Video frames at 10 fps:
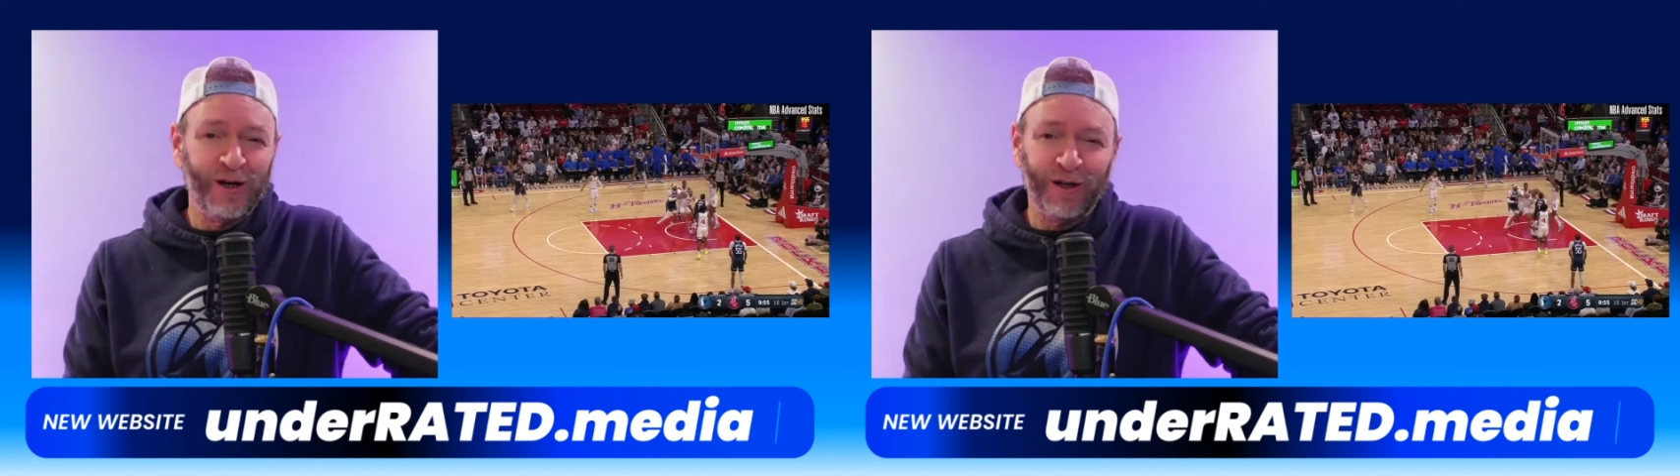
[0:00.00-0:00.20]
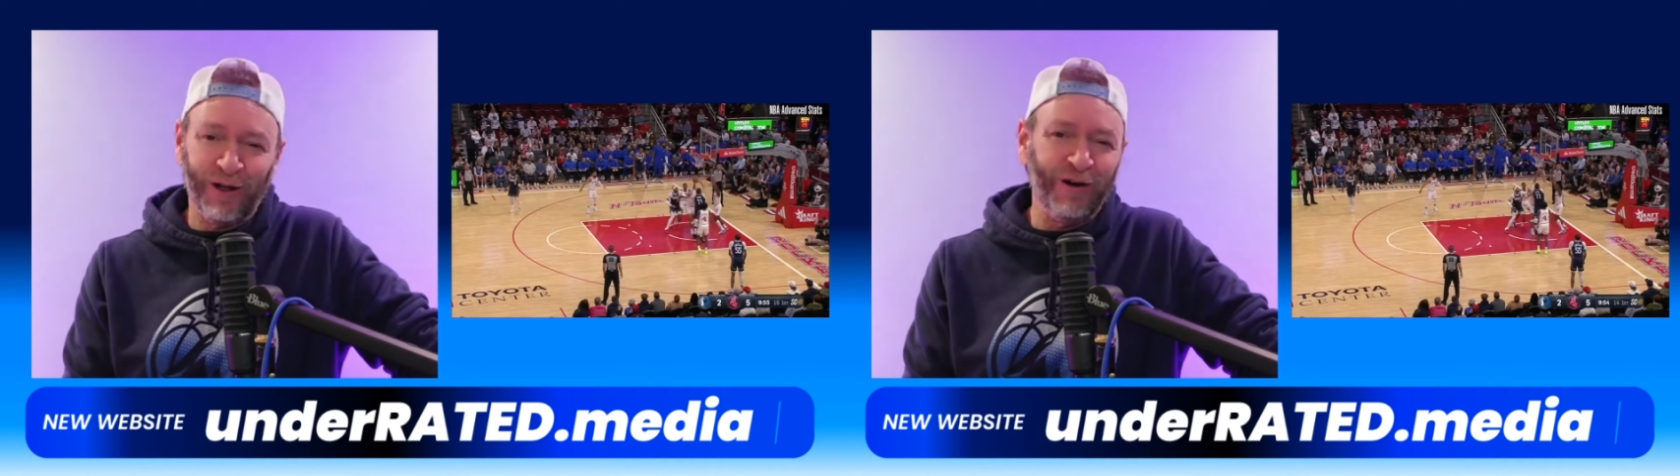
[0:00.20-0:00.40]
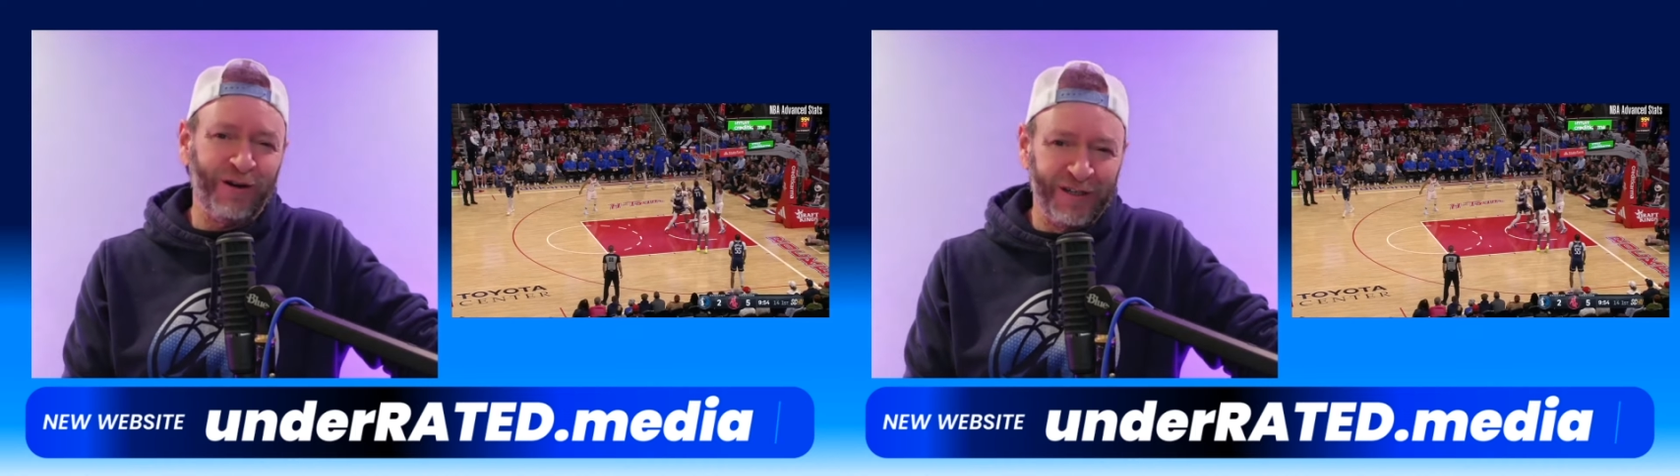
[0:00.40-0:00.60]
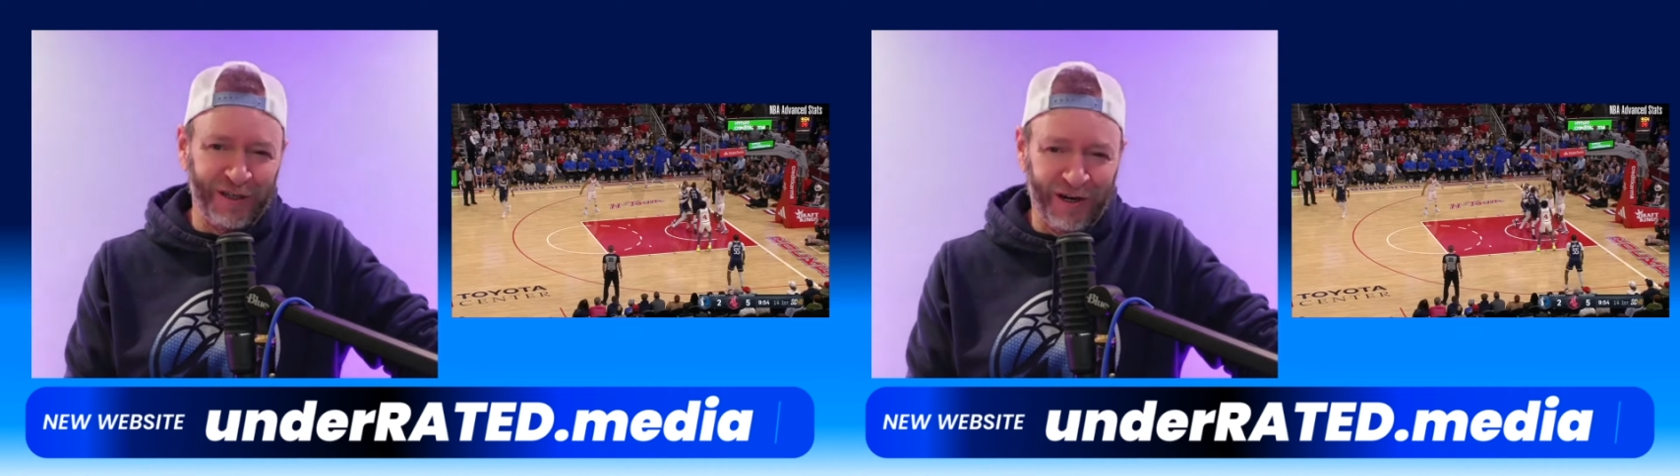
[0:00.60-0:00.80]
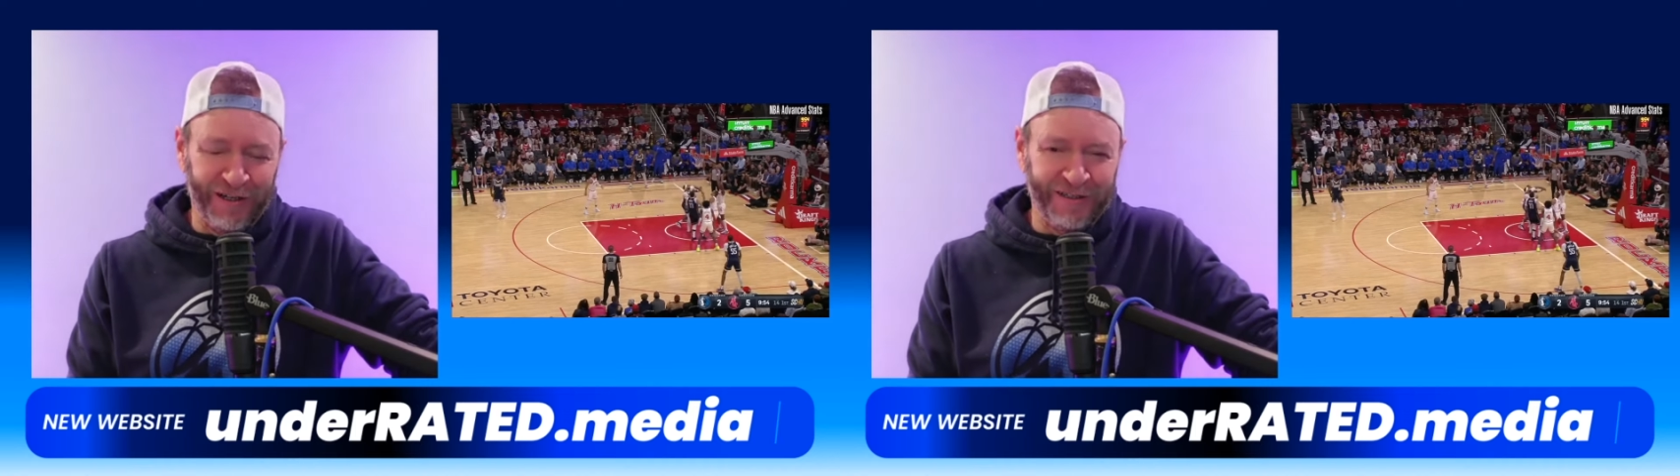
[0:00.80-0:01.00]
Luka
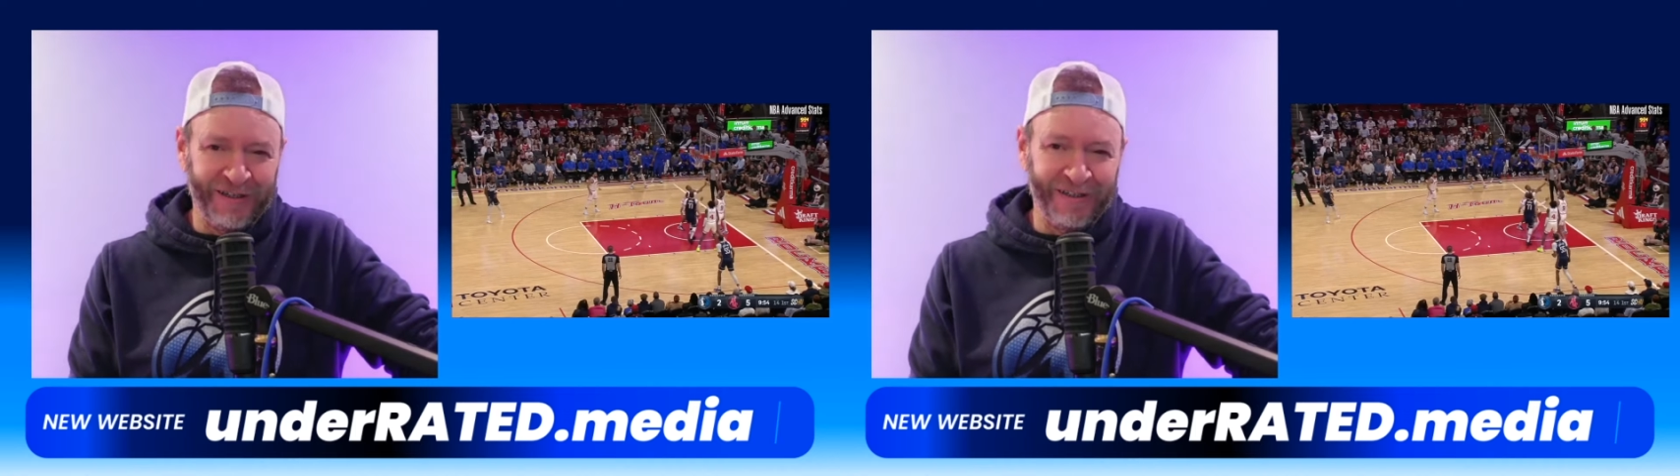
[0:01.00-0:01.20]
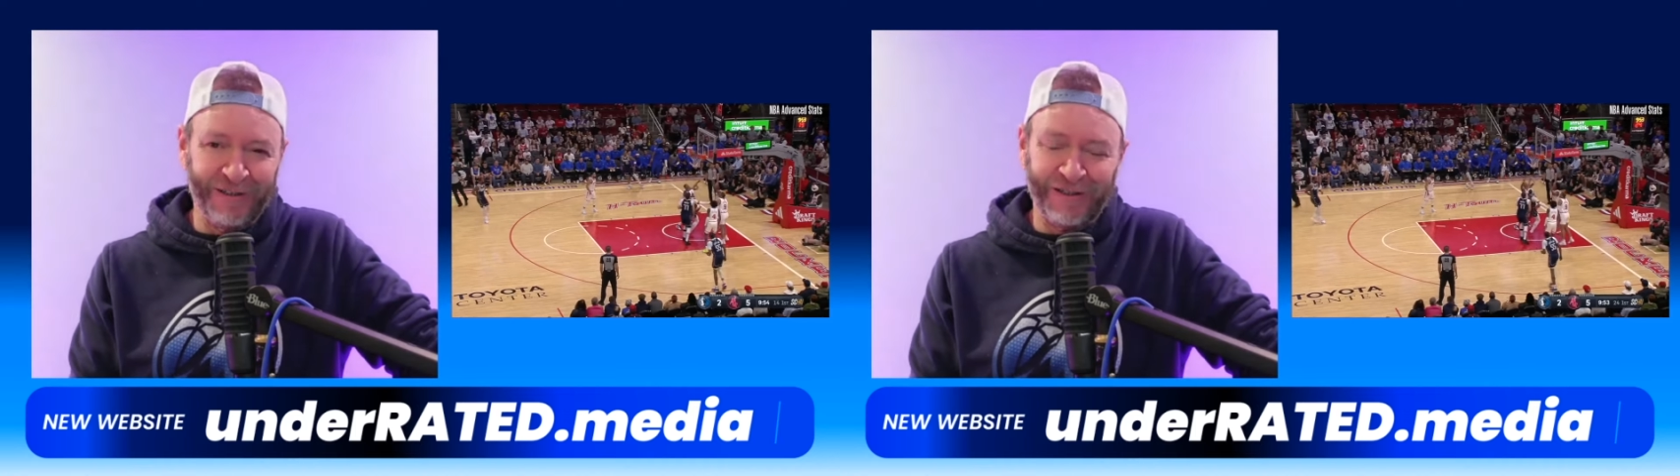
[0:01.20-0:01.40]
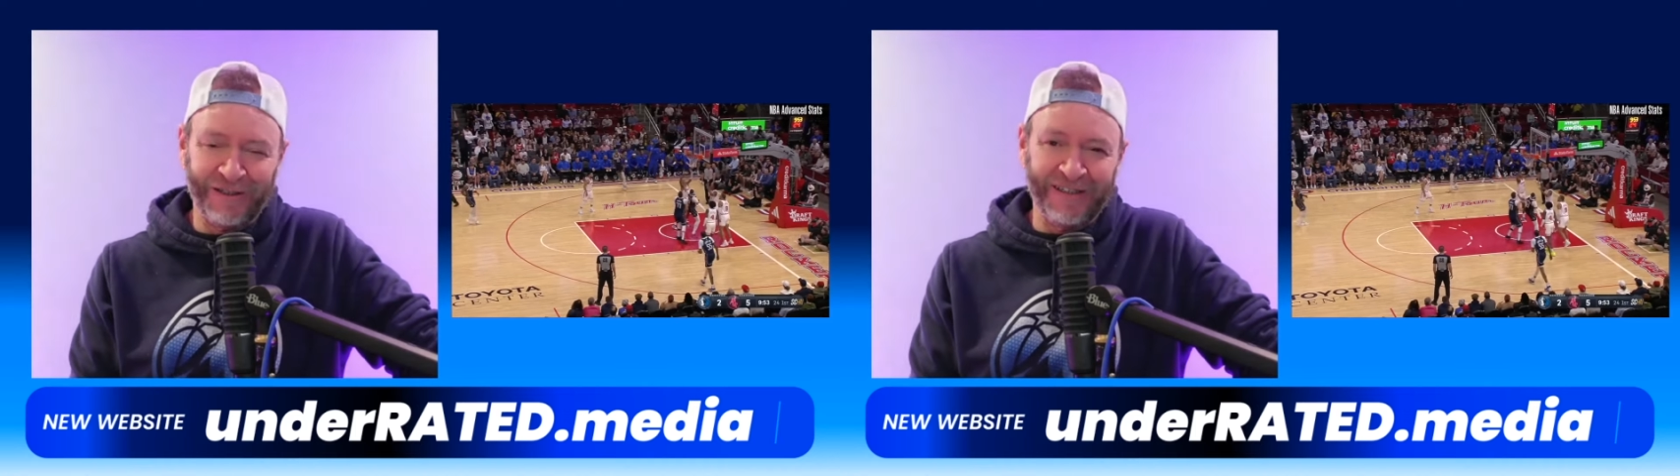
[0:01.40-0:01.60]
Doncic